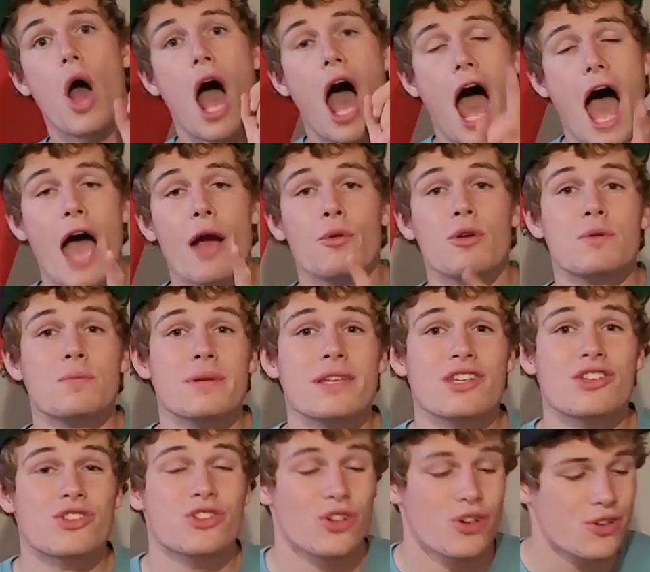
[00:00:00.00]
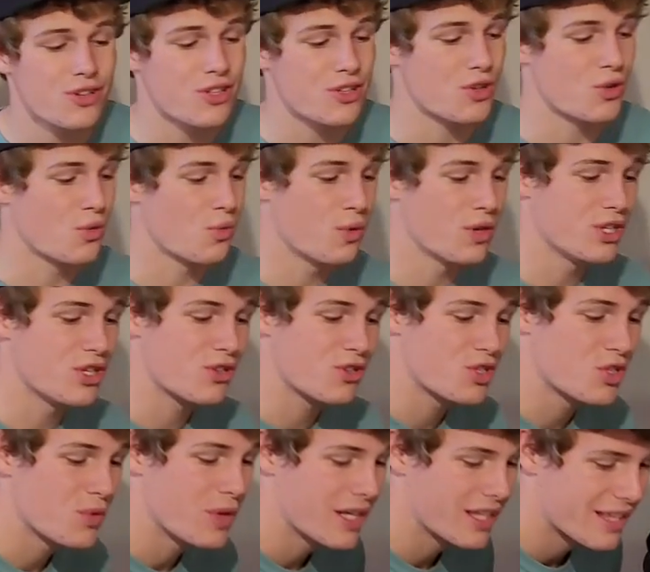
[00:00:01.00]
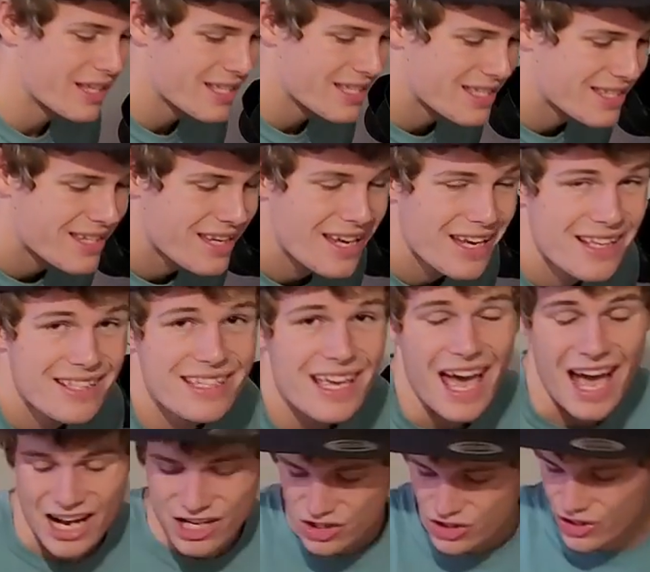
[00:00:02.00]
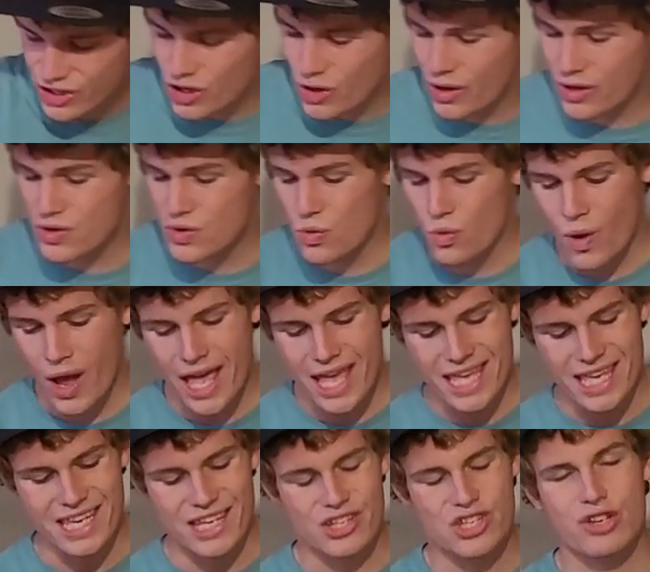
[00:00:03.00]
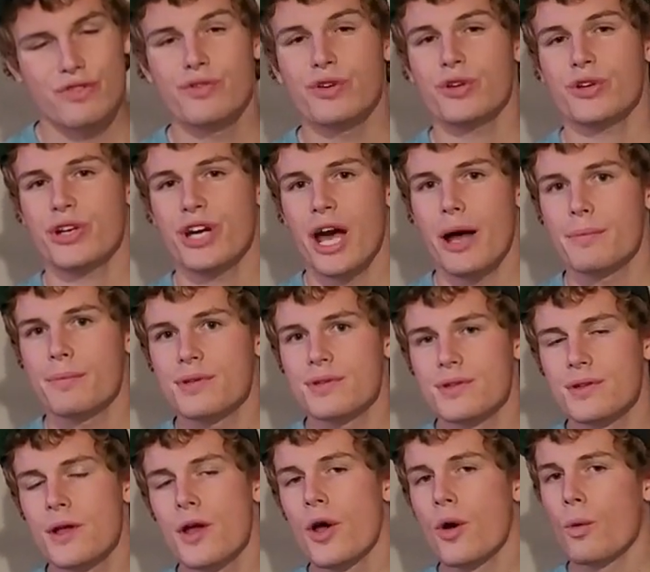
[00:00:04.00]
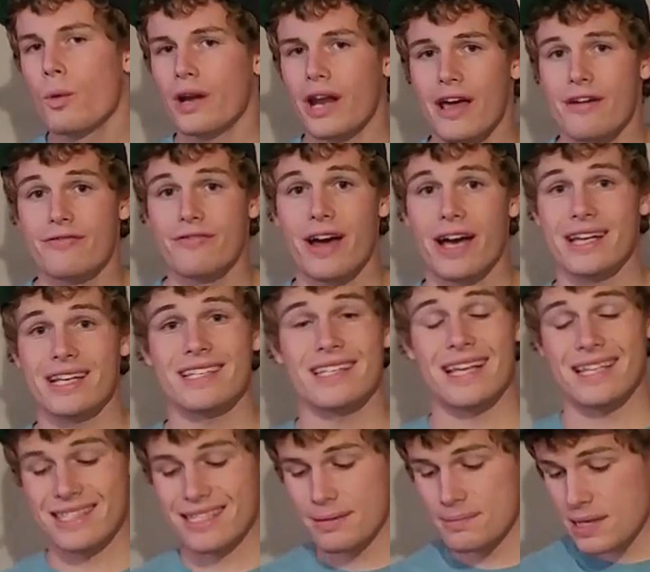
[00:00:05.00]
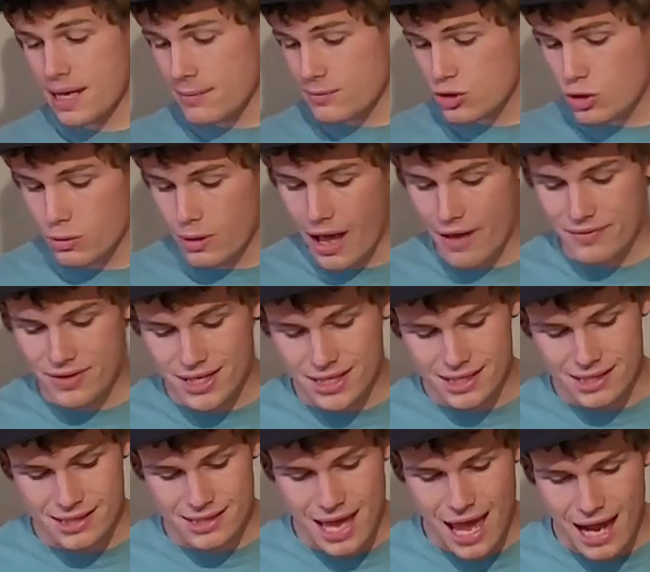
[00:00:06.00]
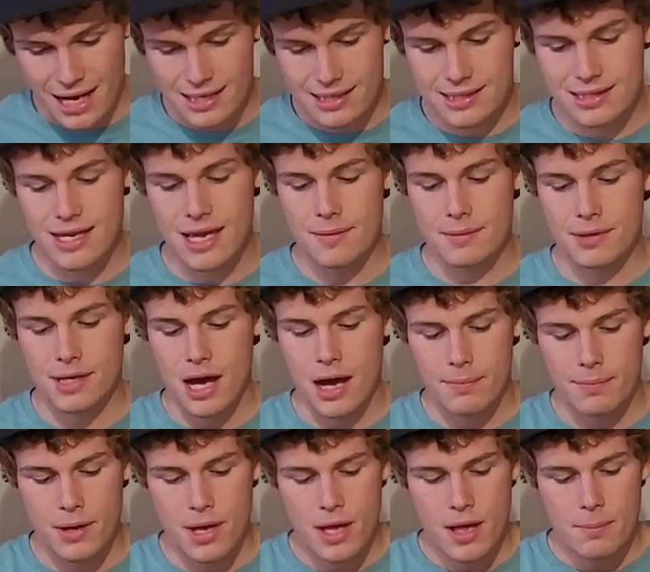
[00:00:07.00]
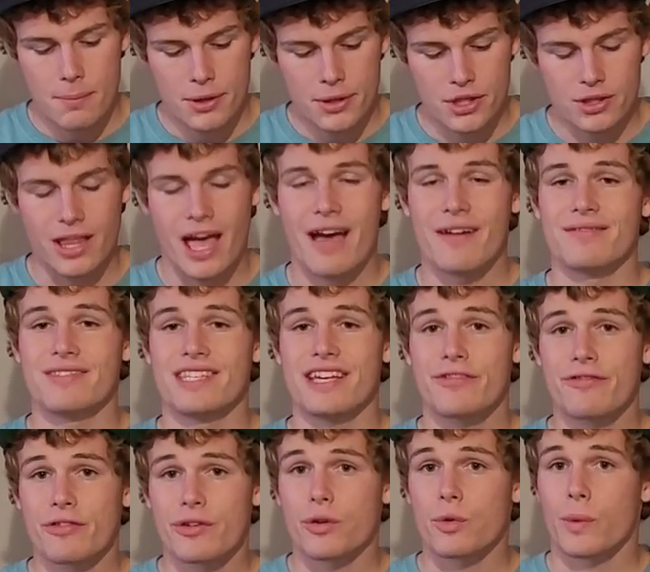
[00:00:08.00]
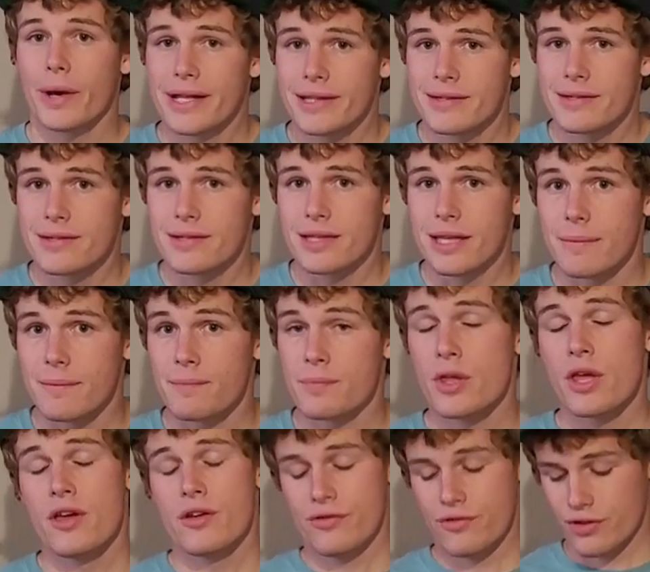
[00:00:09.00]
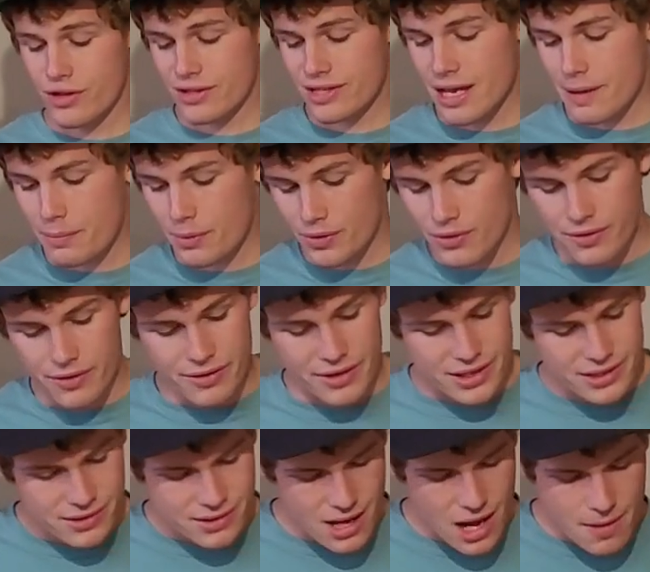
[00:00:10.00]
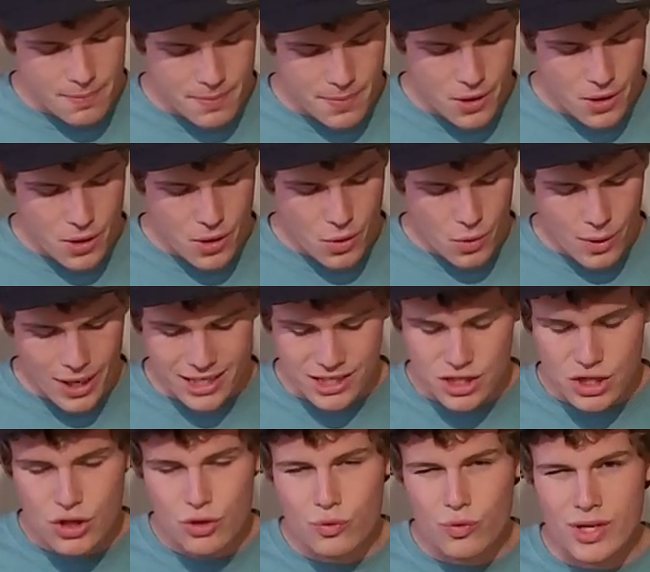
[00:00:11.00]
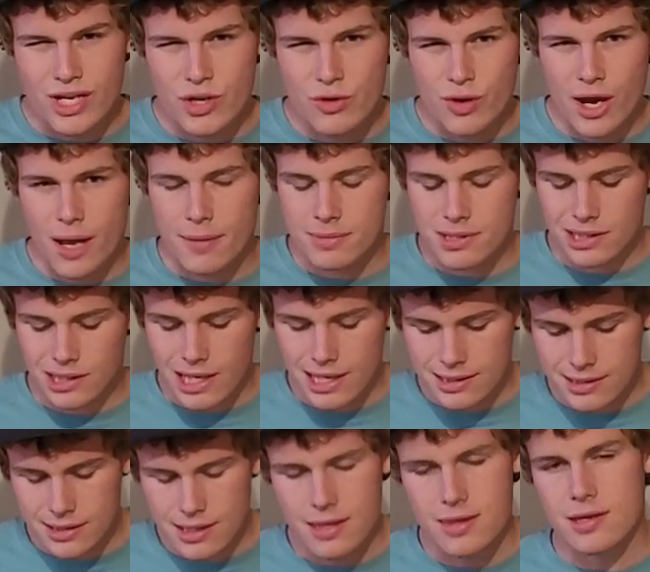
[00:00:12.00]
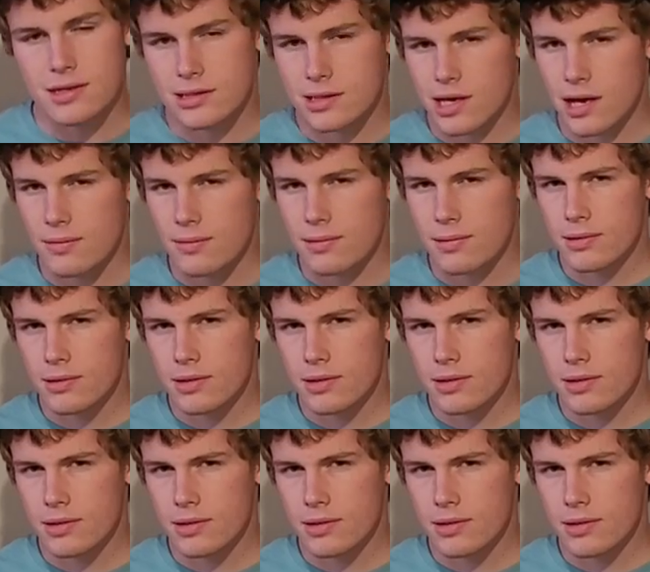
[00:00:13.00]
I would be certain when you're doing this to actually go ahead and weigh each of your cups. What I find is that sometimes you'll have the exact same cup, but they'll have different weights to them. For example, this cup weighs three grams less than this cup.